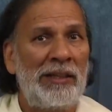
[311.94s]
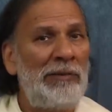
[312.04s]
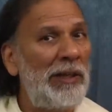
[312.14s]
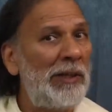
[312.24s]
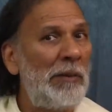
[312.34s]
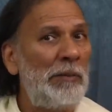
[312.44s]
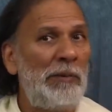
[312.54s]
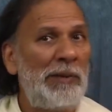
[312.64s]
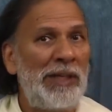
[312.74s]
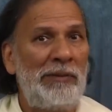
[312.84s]
They will
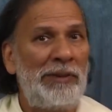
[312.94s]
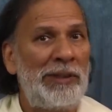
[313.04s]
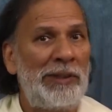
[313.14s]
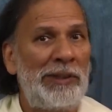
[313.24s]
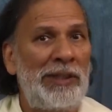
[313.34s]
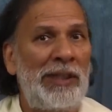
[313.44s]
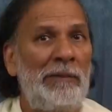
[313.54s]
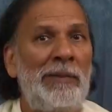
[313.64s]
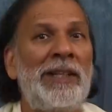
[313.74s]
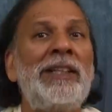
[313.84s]
compromise with other
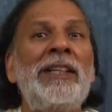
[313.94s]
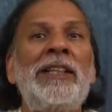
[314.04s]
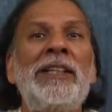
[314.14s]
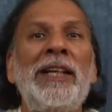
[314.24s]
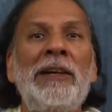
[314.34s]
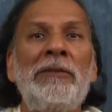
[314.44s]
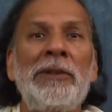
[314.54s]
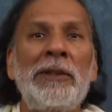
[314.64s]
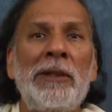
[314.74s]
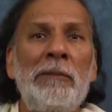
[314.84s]
things, but they
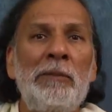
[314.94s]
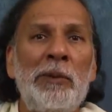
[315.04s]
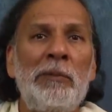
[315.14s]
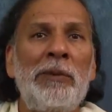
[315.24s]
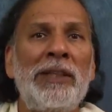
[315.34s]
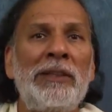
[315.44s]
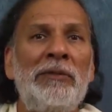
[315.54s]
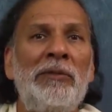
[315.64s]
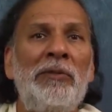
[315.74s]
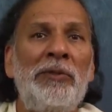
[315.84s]
never compromise
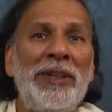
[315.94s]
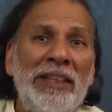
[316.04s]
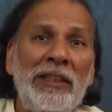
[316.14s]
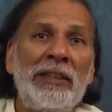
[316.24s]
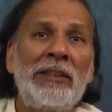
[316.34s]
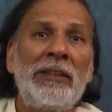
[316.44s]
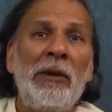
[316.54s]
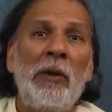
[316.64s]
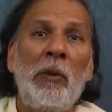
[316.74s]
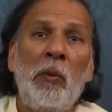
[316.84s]
with
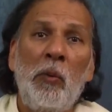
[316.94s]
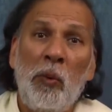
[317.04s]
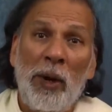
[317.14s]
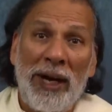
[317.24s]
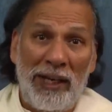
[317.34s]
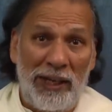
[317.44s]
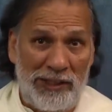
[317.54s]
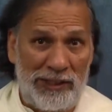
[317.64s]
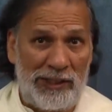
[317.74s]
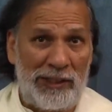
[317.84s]

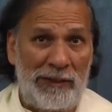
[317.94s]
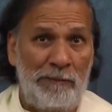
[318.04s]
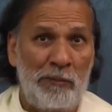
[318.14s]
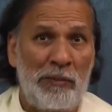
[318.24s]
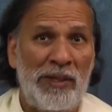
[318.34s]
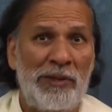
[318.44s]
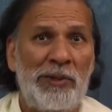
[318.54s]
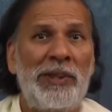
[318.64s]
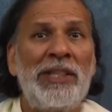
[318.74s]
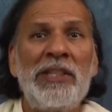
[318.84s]
violence.
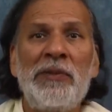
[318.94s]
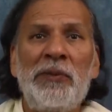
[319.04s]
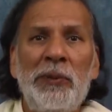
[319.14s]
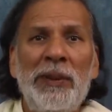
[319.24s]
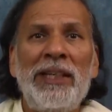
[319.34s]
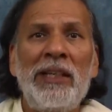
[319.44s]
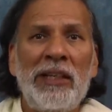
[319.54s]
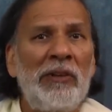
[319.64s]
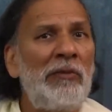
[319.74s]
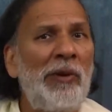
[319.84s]
So it is fully
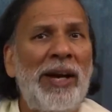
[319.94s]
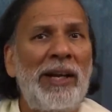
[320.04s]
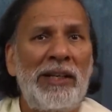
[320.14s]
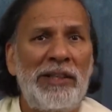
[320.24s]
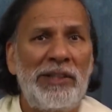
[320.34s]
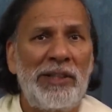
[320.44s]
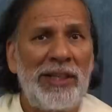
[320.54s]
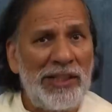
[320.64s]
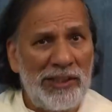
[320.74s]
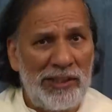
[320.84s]
non-violent
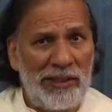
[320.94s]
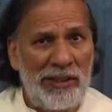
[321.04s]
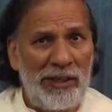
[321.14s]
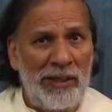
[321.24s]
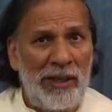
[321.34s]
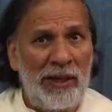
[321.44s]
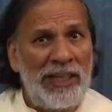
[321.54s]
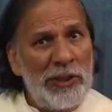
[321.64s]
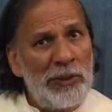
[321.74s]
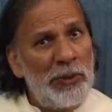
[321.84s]
religion.
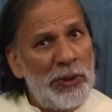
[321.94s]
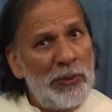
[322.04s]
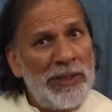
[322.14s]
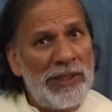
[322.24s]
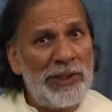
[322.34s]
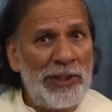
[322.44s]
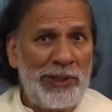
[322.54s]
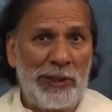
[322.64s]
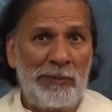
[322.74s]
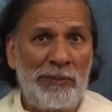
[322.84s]
It used to be a
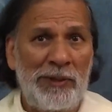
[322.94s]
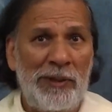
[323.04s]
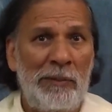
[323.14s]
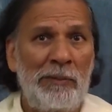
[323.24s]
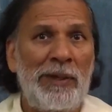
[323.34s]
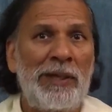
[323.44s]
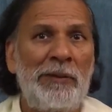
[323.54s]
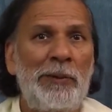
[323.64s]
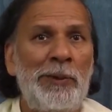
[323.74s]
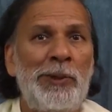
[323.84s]
system, but
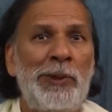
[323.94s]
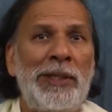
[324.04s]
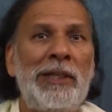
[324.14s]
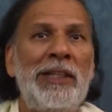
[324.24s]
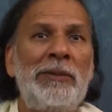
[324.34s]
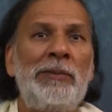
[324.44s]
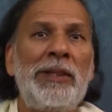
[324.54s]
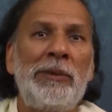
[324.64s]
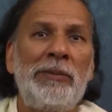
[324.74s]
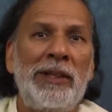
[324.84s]
unfortunately it
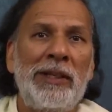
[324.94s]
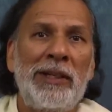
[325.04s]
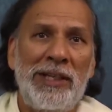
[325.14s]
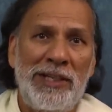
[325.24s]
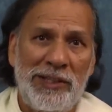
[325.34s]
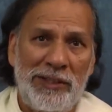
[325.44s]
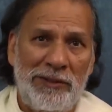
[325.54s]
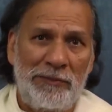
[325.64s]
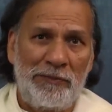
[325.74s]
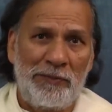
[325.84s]
became a religion.